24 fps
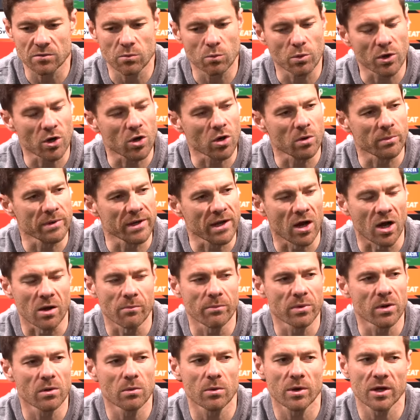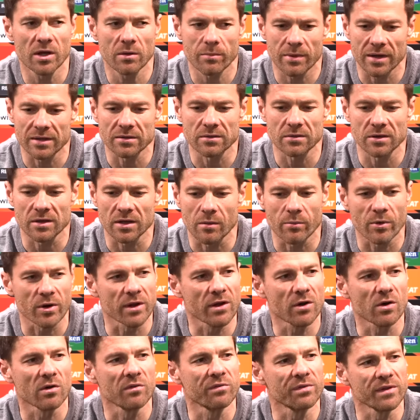We come in a humble way, but in a very
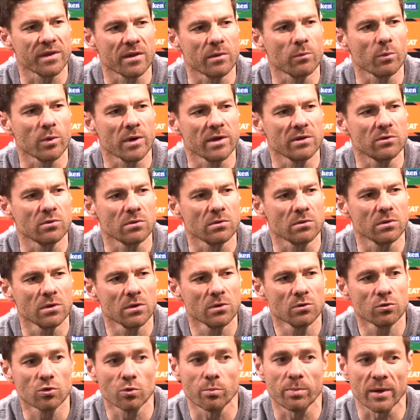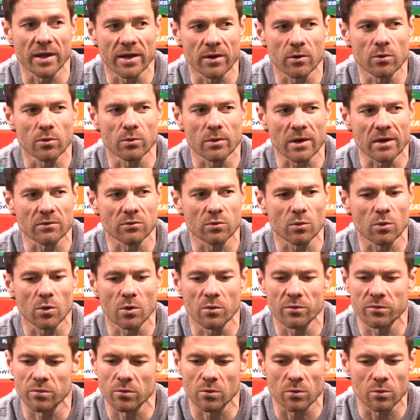confident way to play goal and to
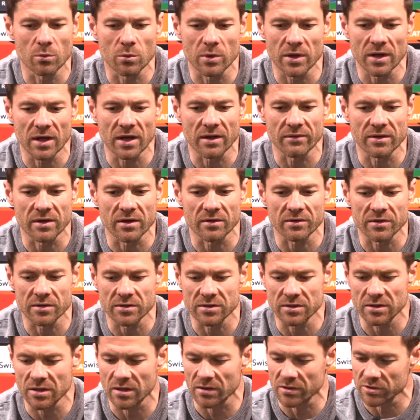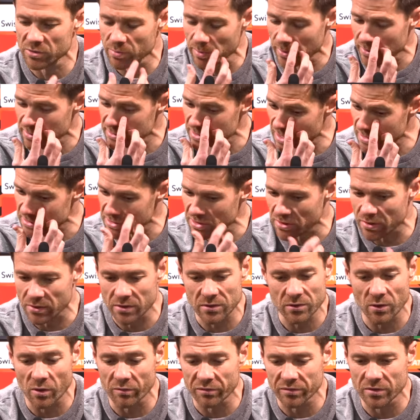go through. We had the experience last
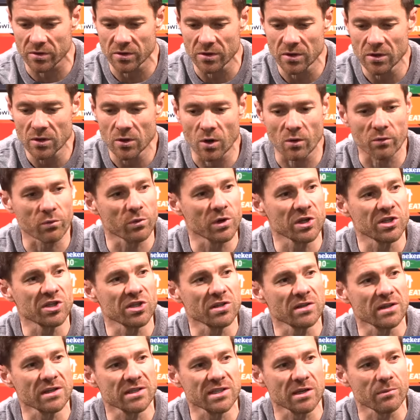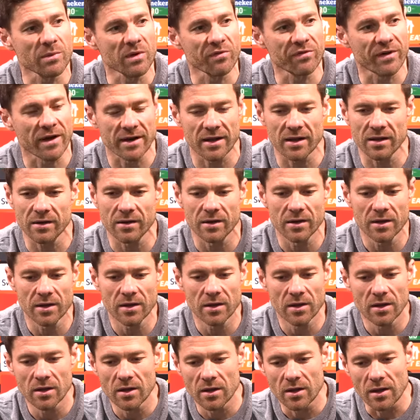year of reaching the semi-final,
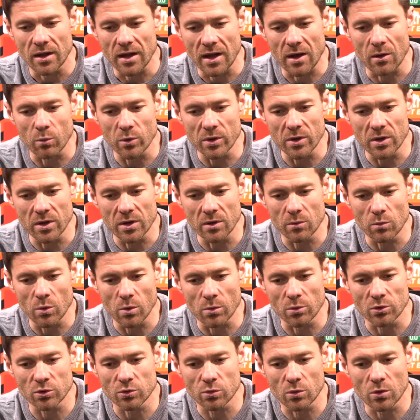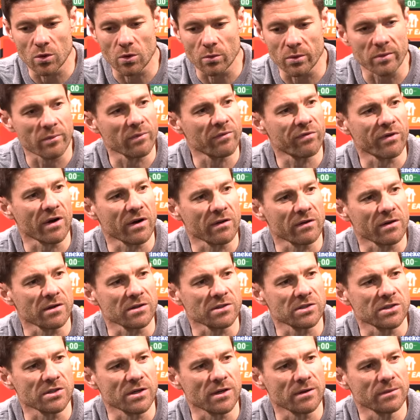and we want to go even farther
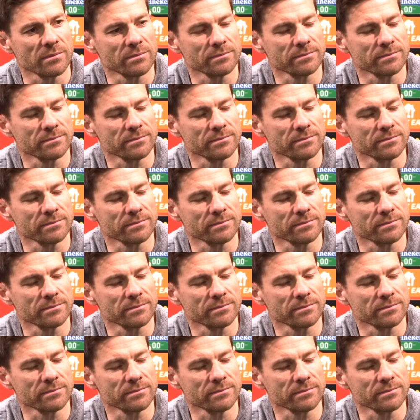this year.